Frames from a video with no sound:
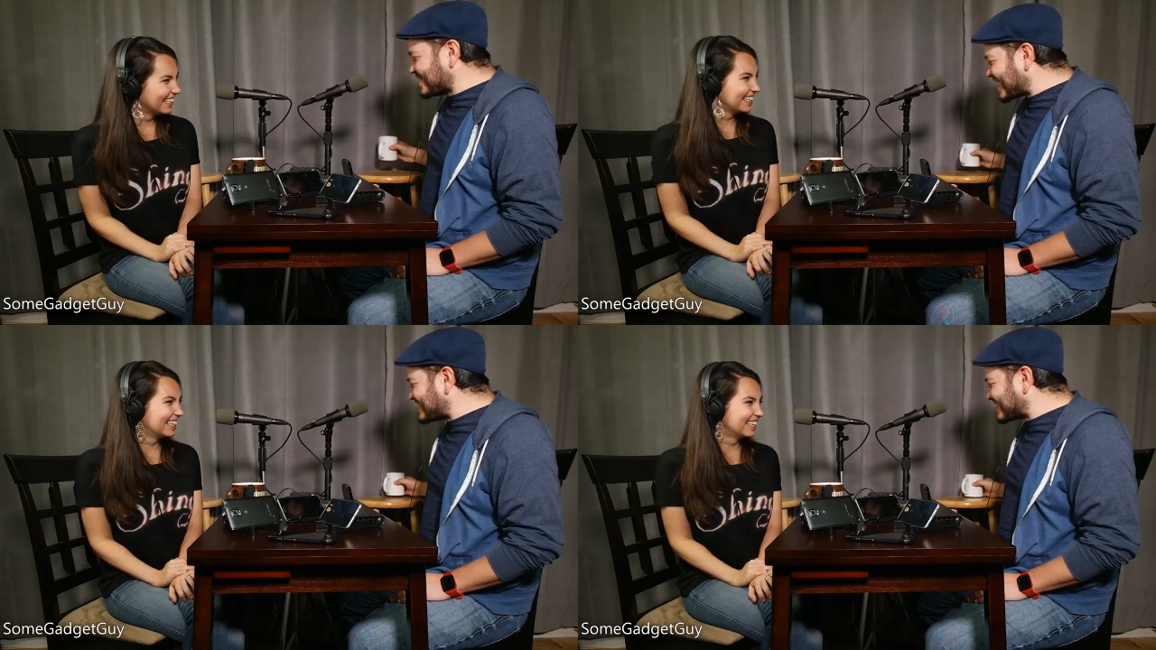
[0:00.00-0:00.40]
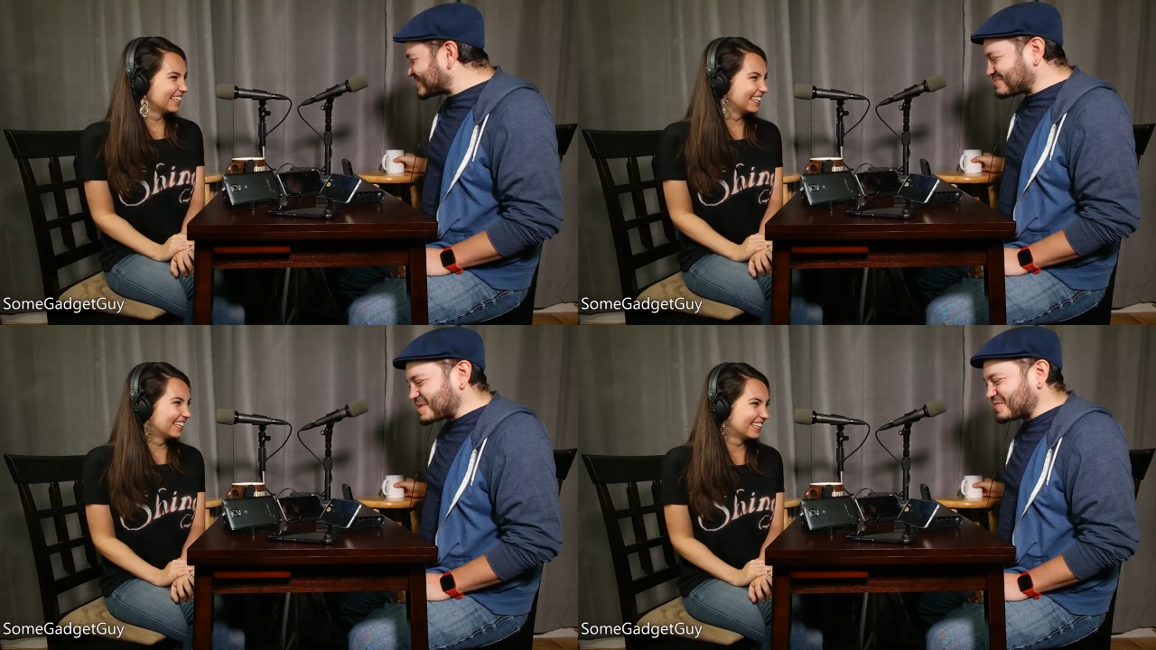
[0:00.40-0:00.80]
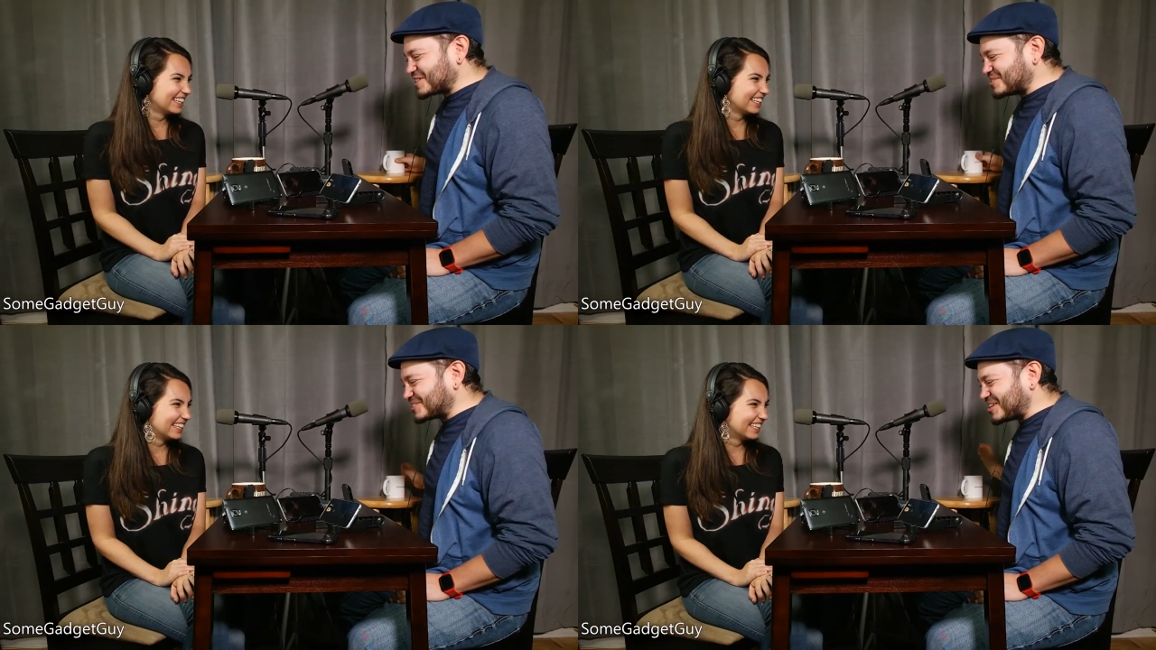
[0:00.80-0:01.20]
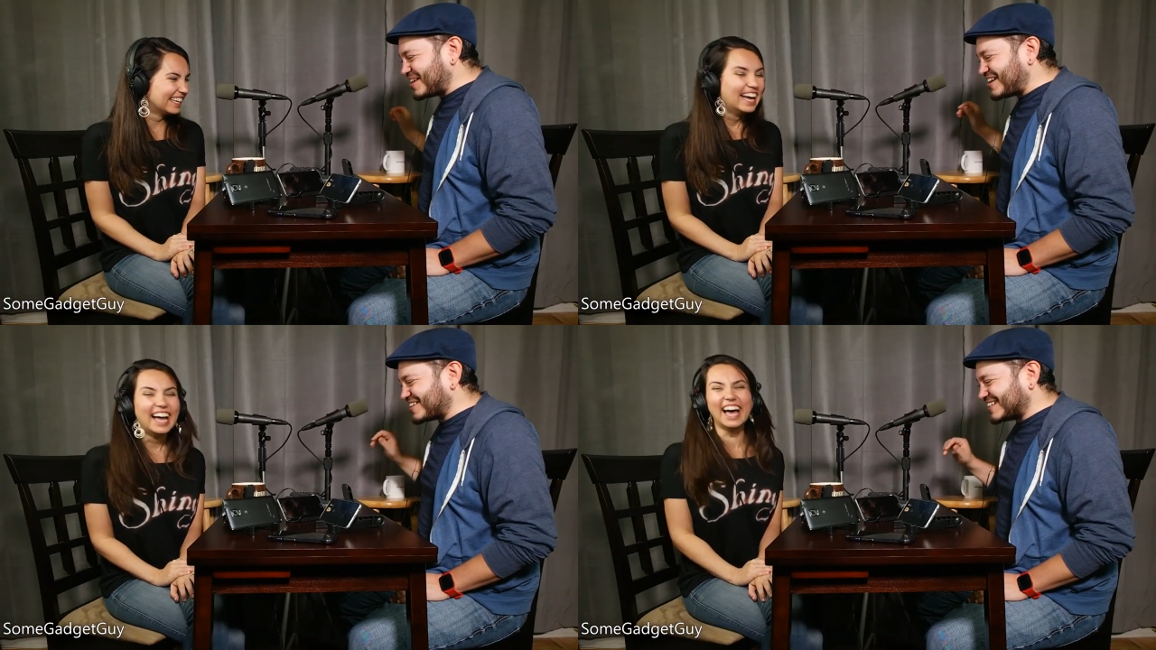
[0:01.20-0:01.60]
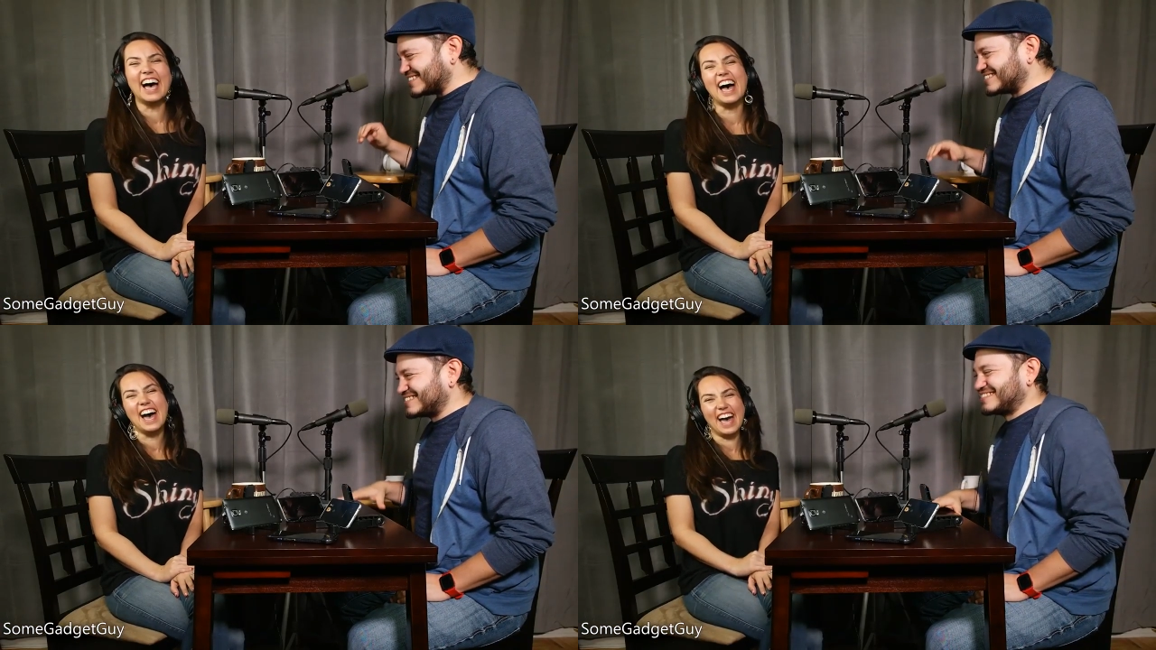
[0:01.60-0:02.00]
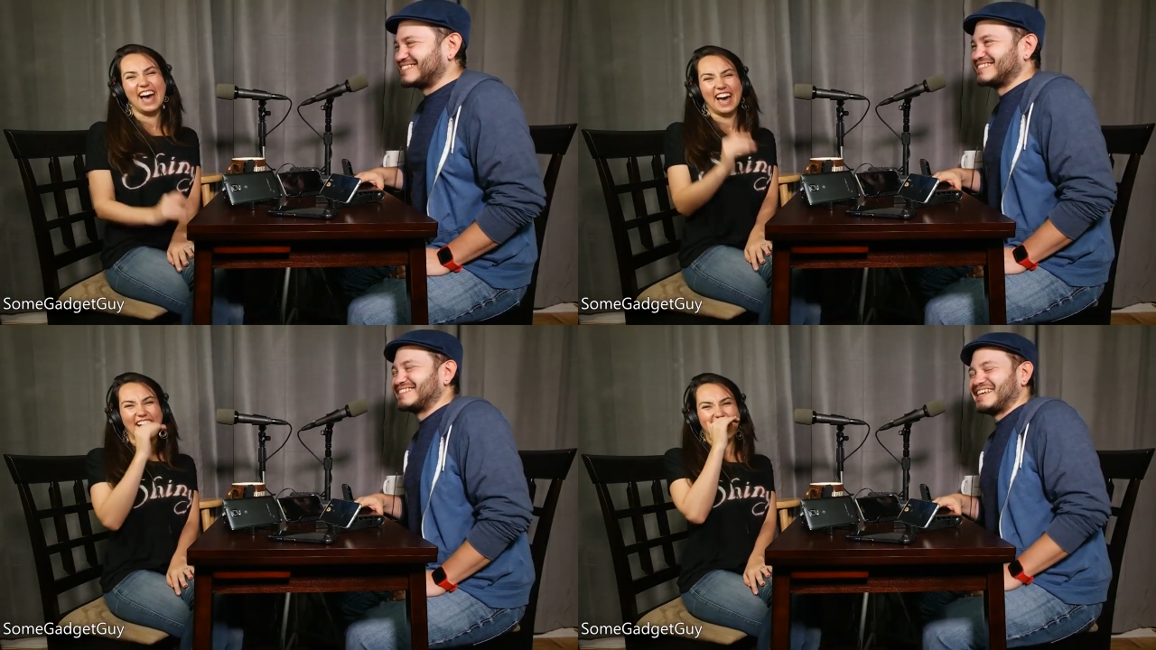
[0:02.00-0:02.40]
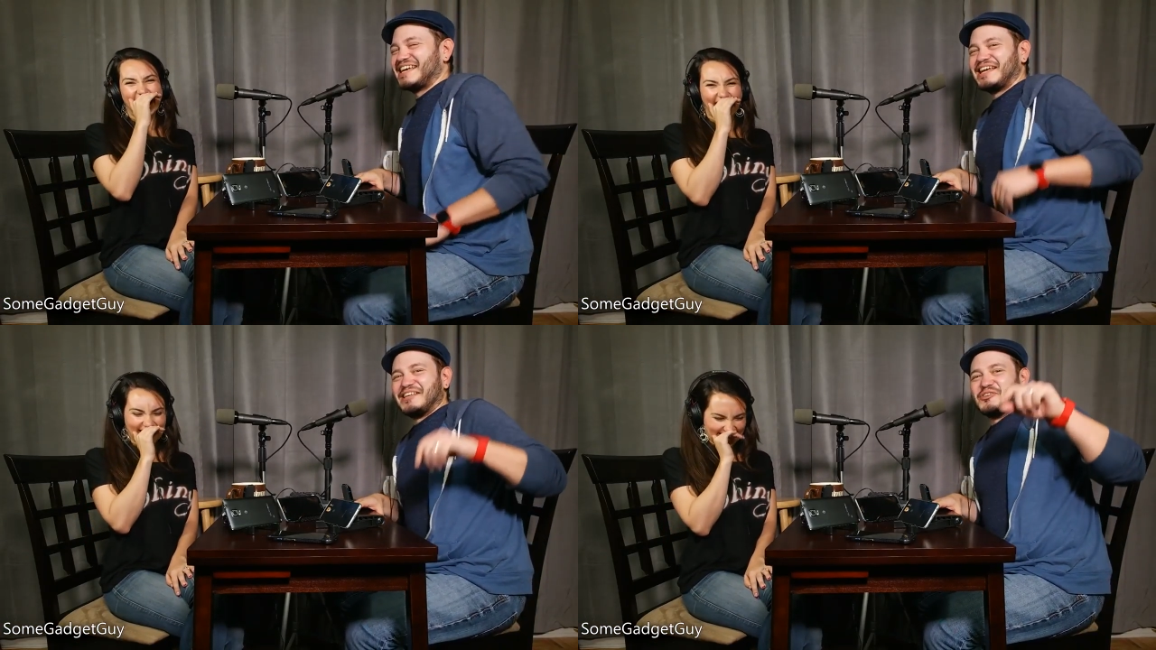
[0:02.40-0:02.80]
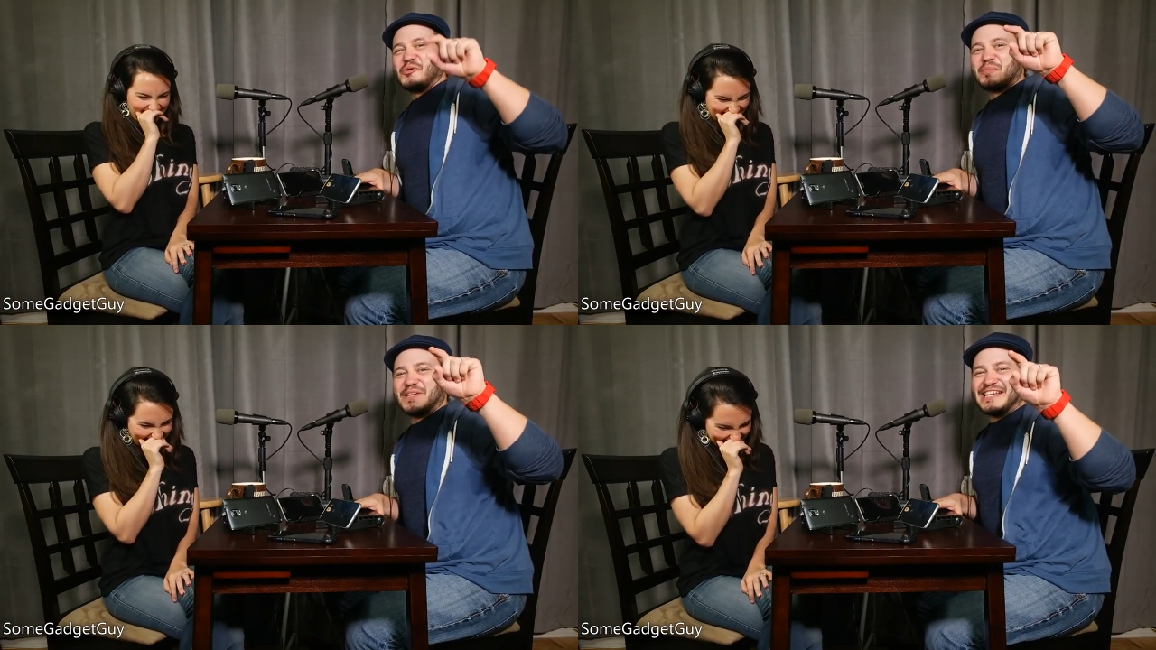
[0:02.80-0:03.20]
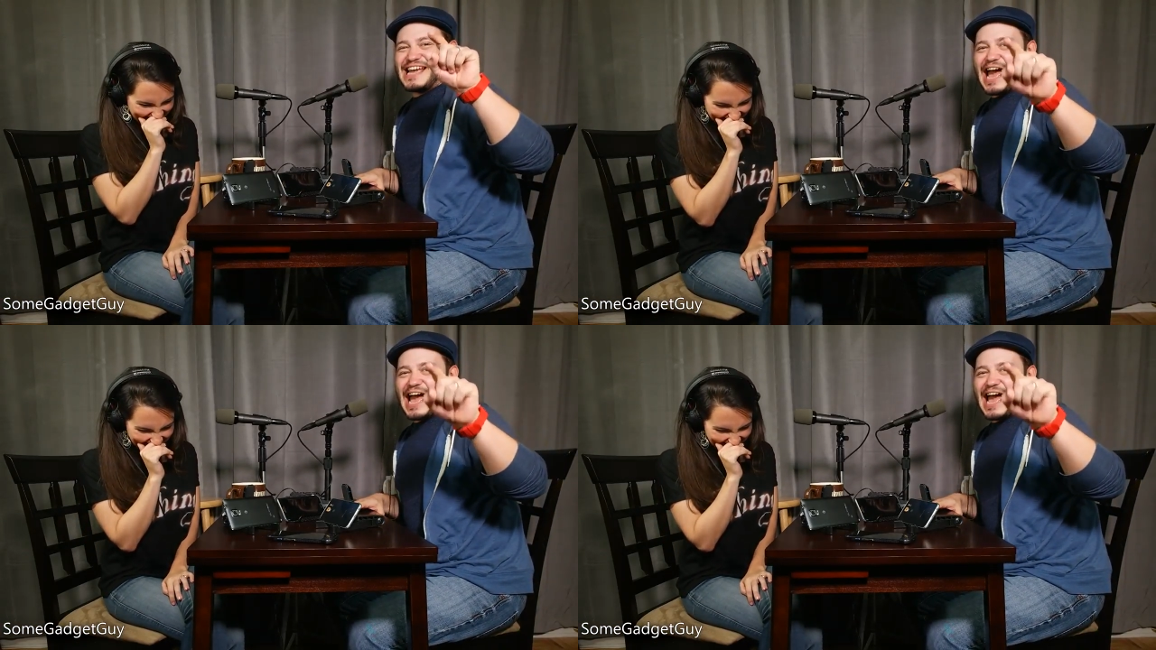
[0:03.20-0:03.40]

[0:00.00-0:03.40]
Speaker 1: And I think that's the perfect note to go out on. You are being